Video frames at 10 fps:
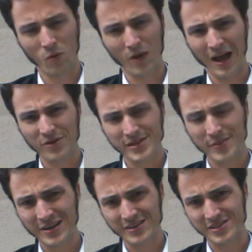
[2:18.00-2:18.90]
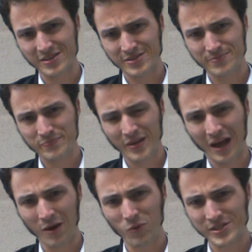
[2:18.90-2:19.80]
How does that make any sense?
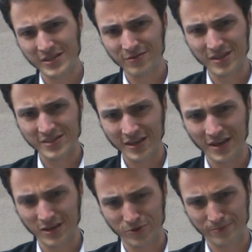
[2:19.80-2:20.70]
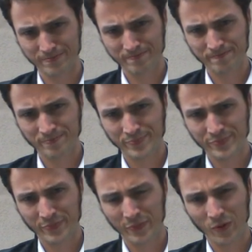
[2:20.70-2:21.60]
I wasn't even a teenager
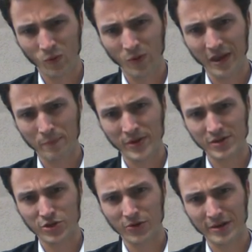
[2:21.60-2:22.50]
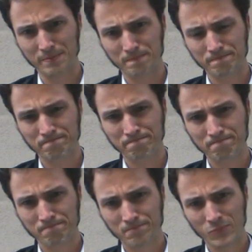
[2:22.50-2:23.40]
when that pig showed up.
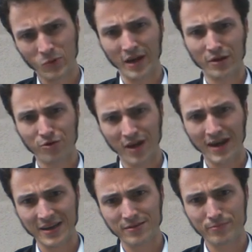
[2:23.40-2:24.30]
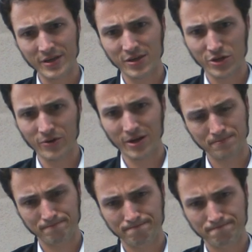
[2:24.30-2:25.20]
When that crackhead pig showed up.
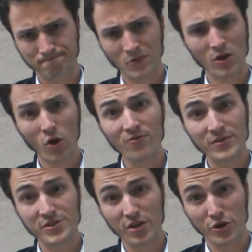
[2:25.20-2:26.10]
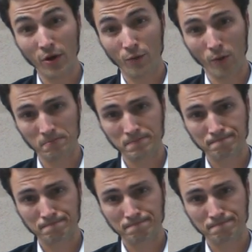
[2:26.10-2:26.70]
No offense to the uniform.